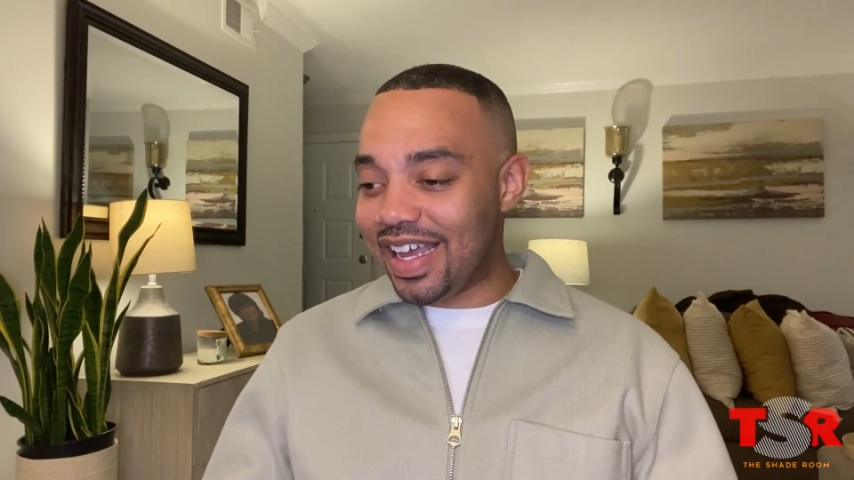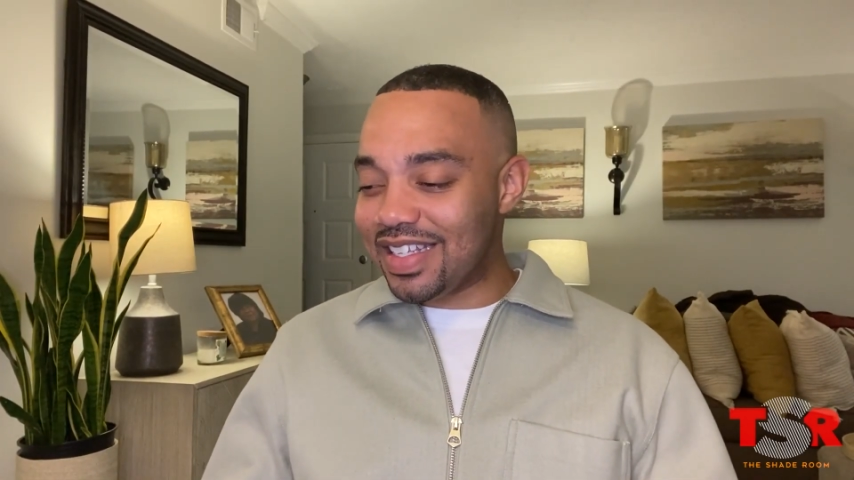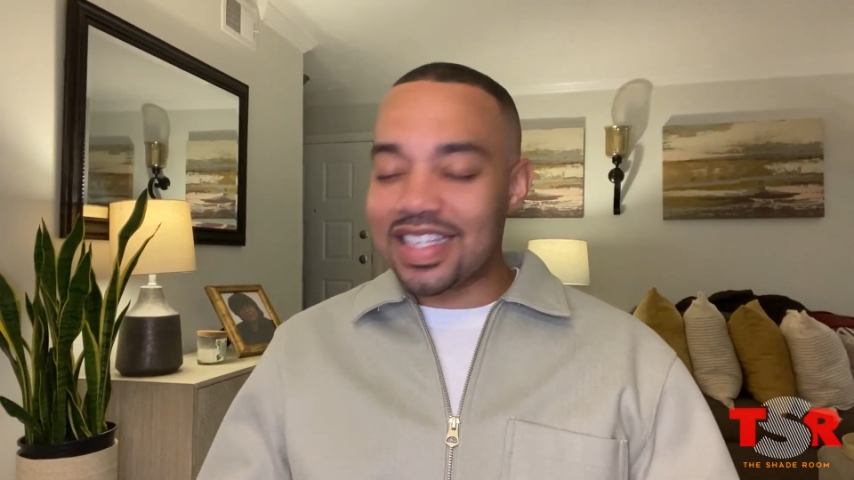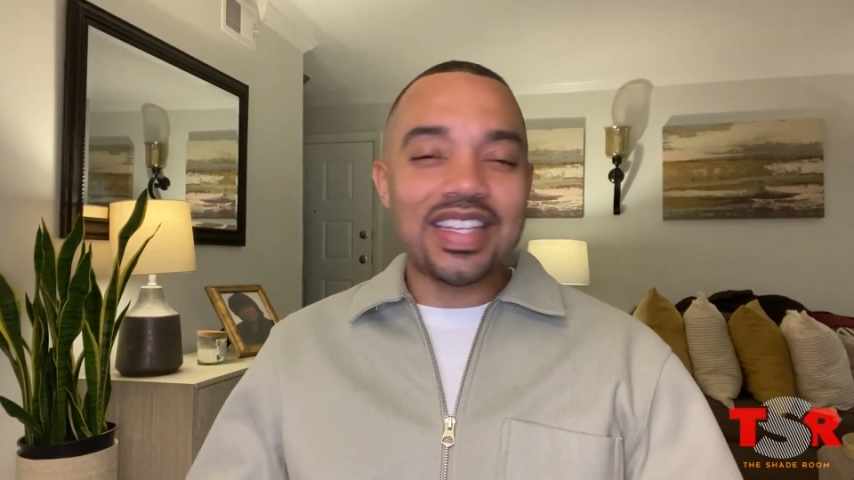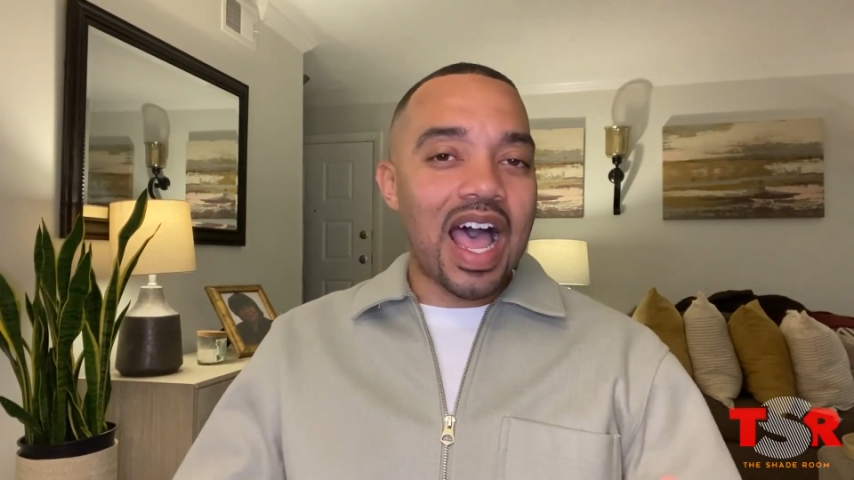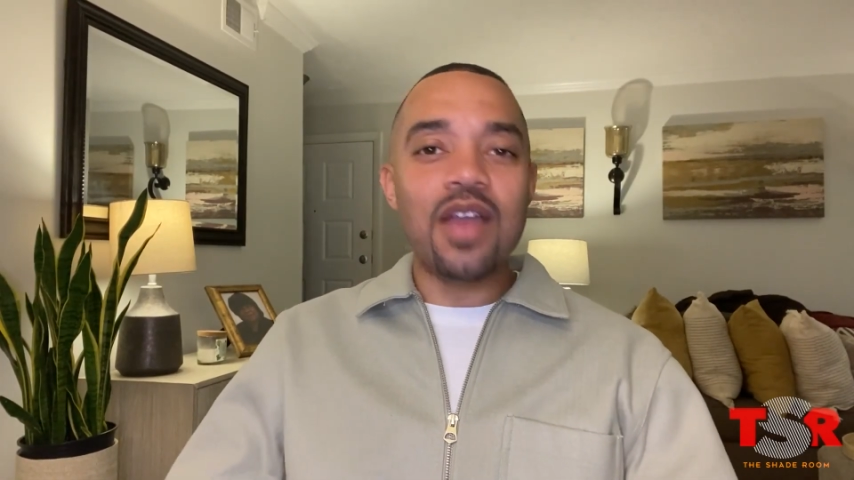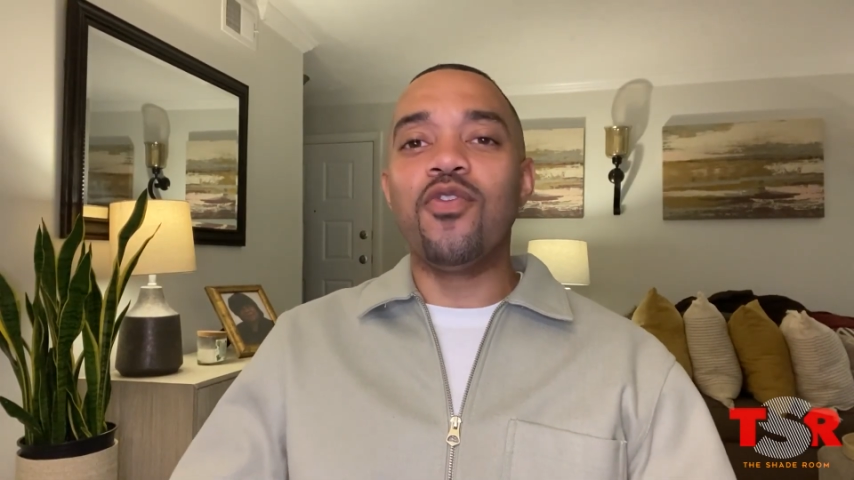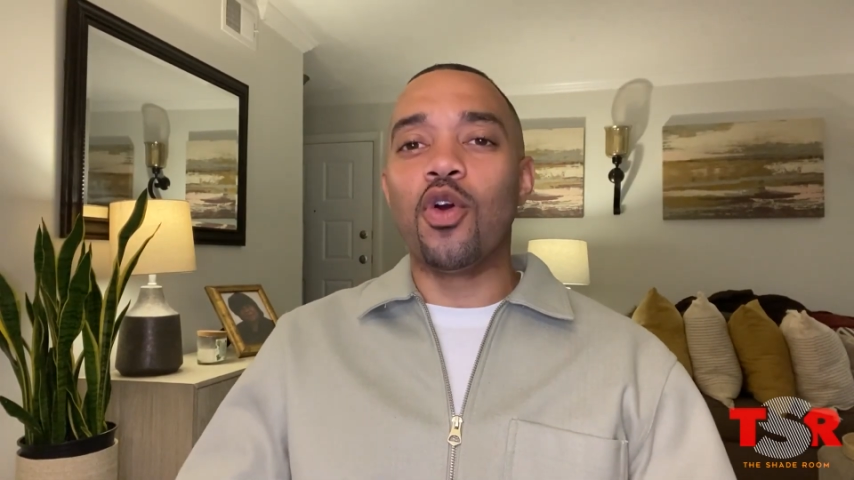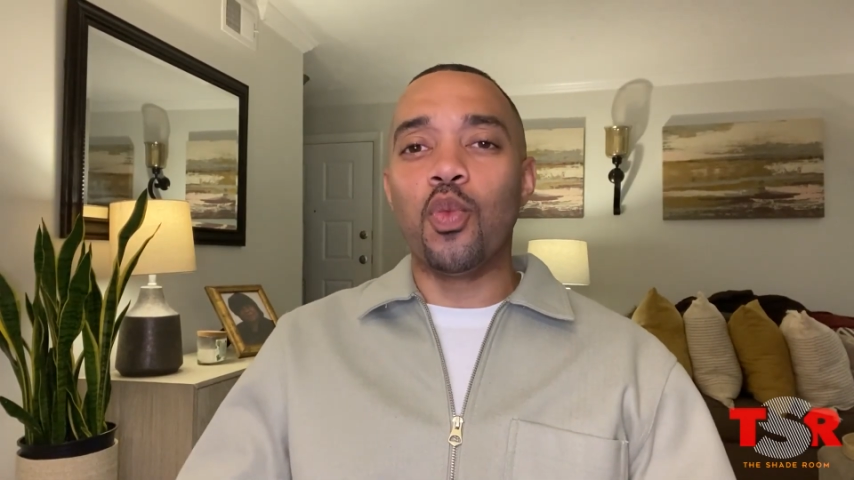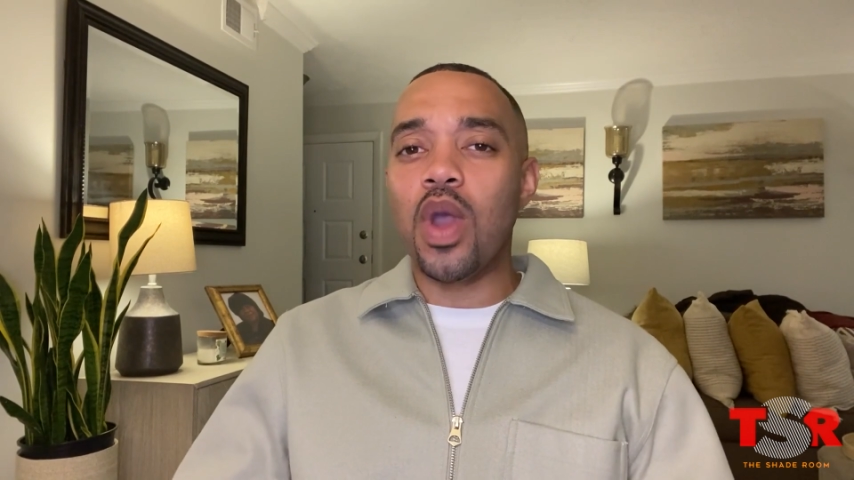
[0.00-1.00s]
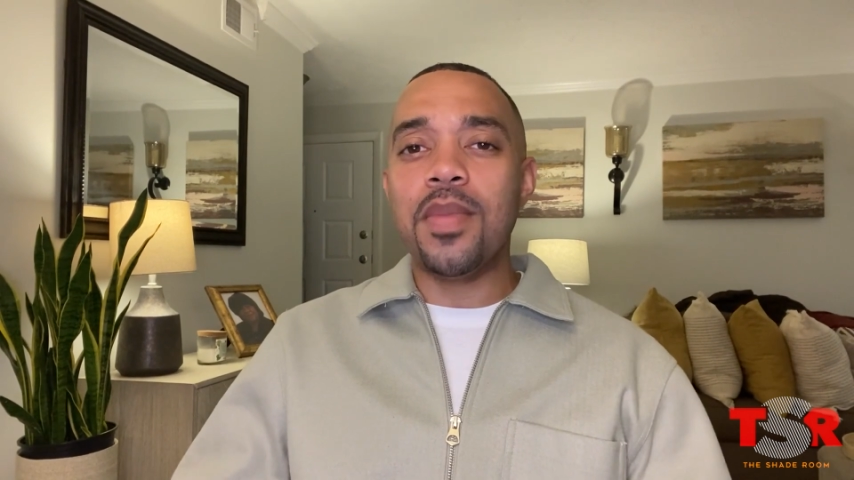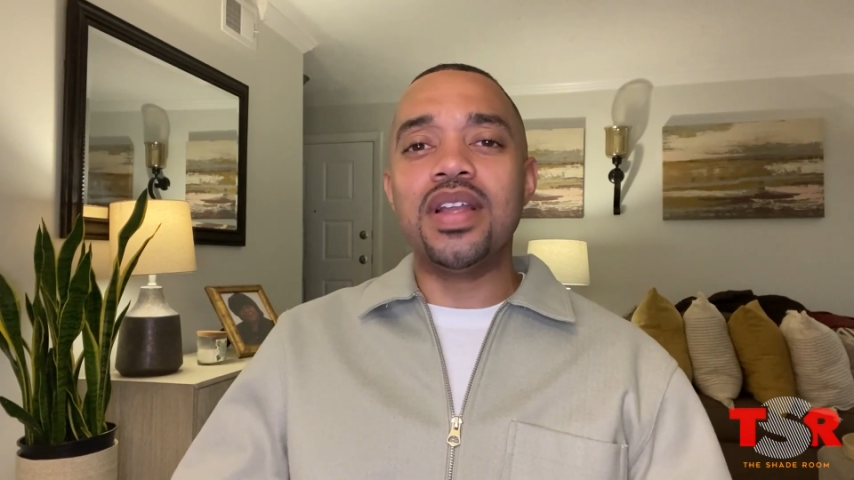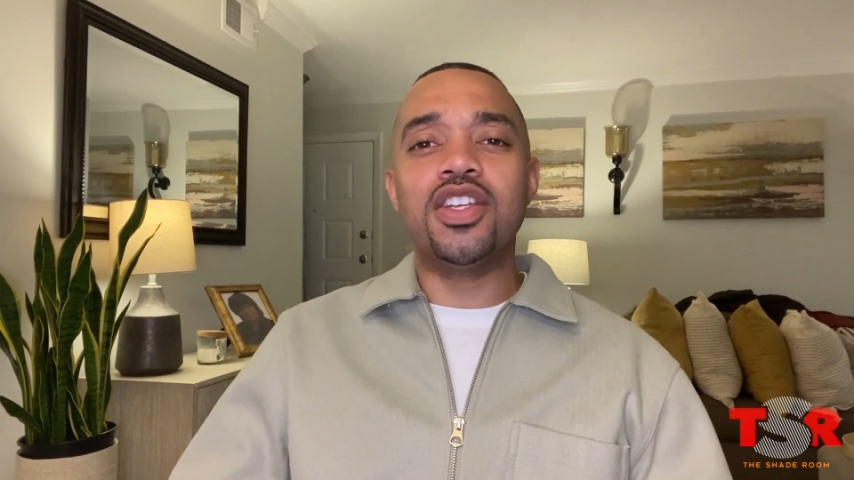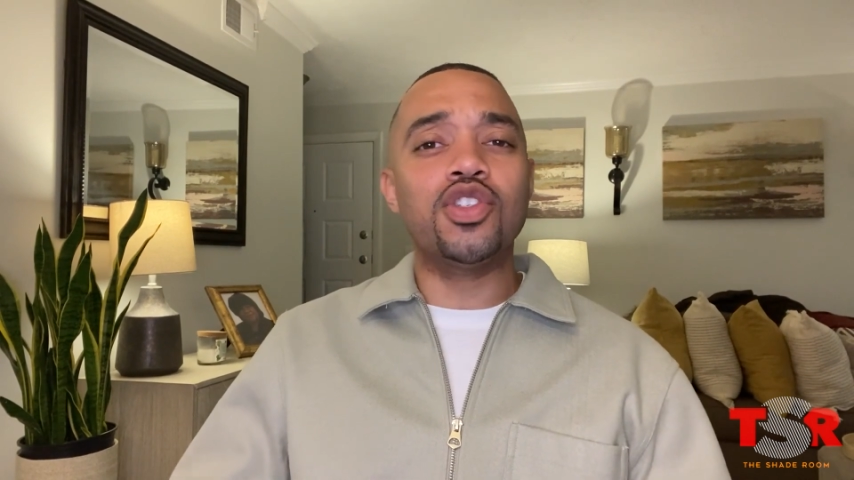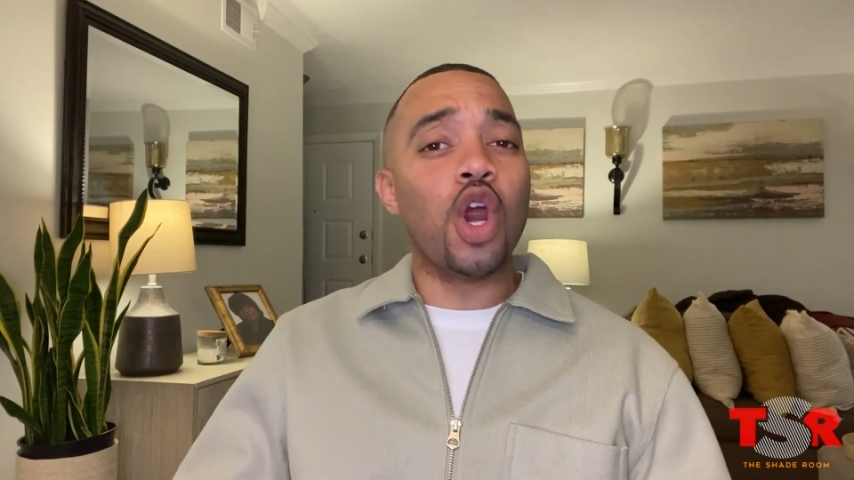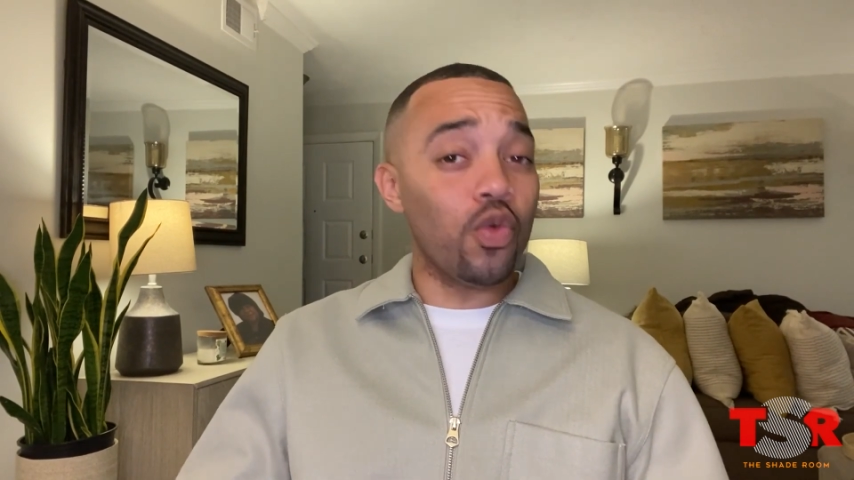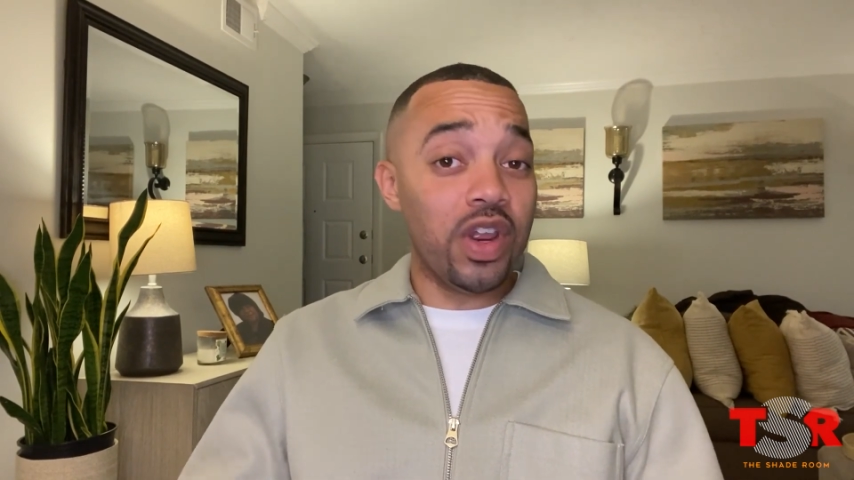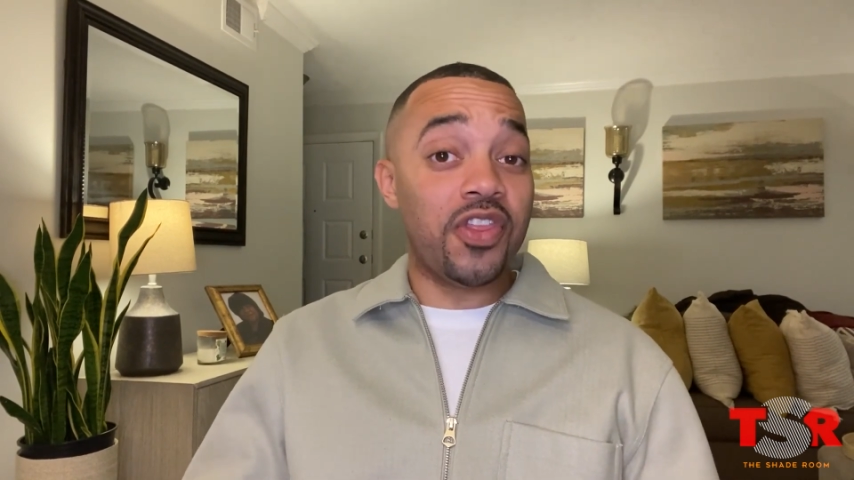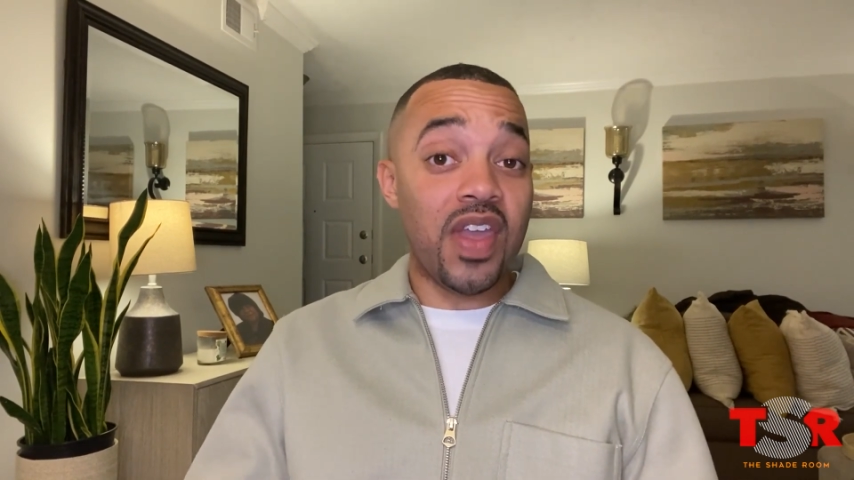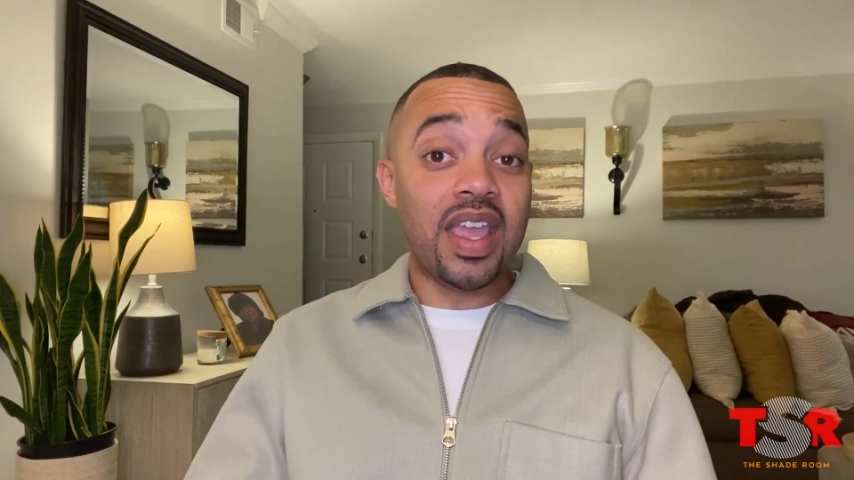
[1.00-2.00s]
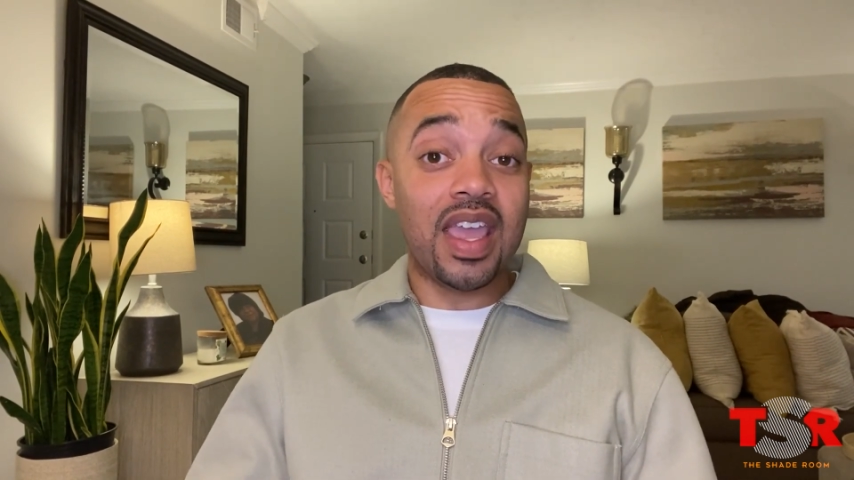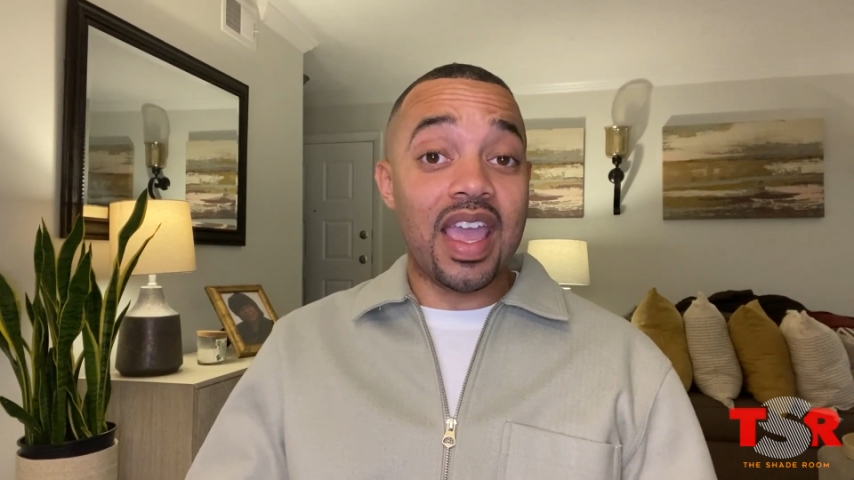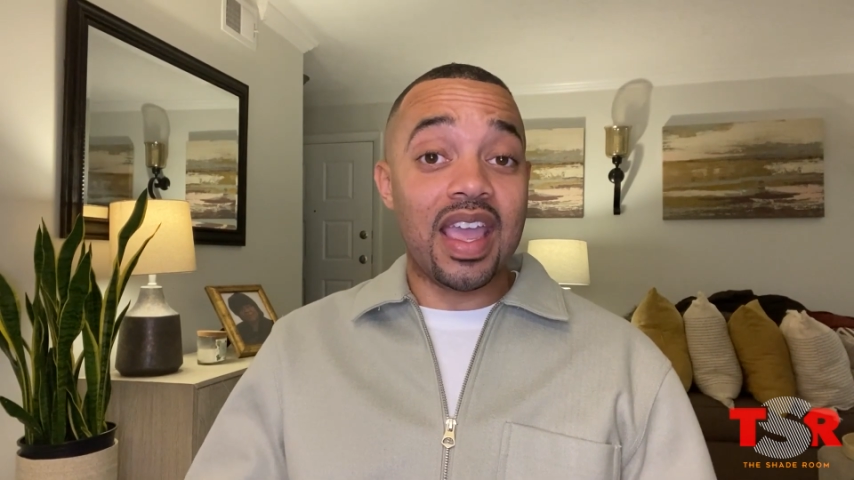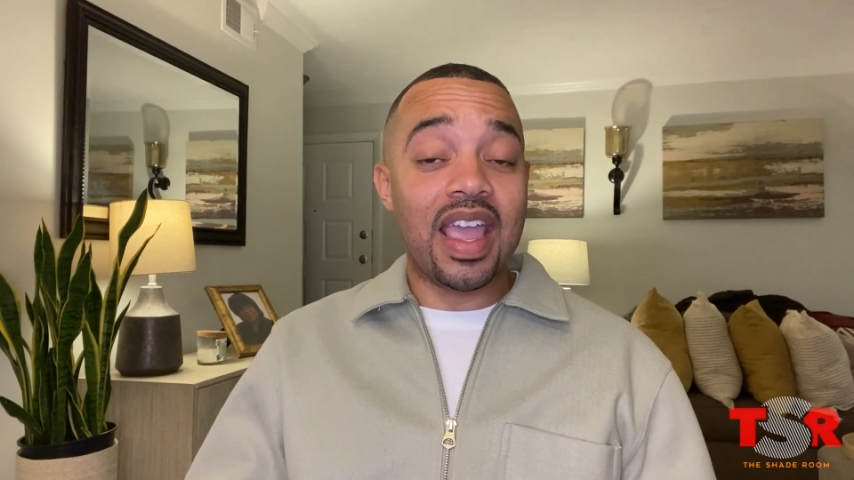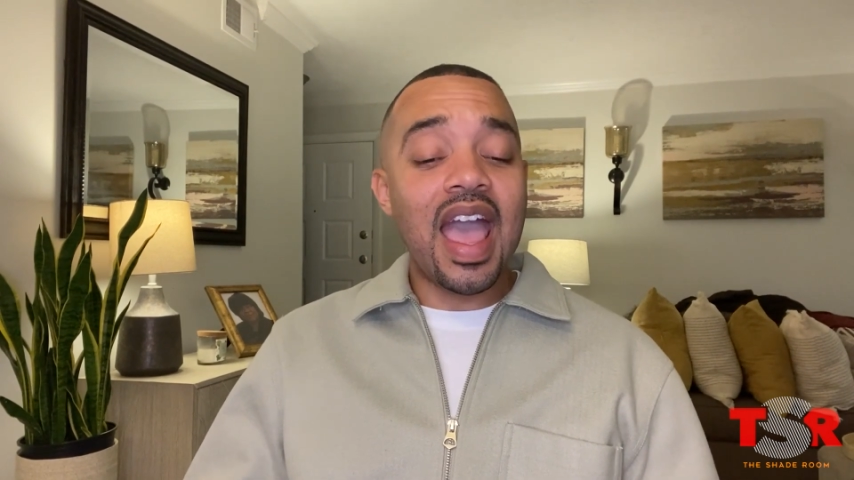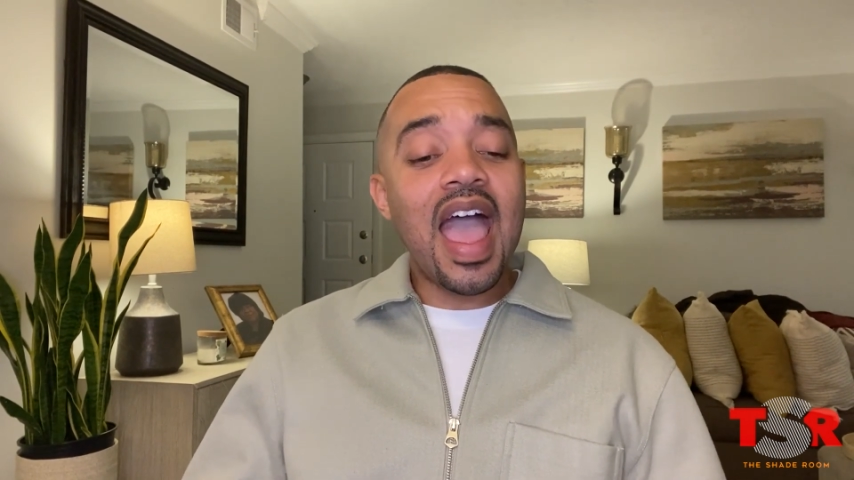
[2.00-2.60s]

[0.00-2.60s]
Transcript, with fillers: Is it time for women to start rethinking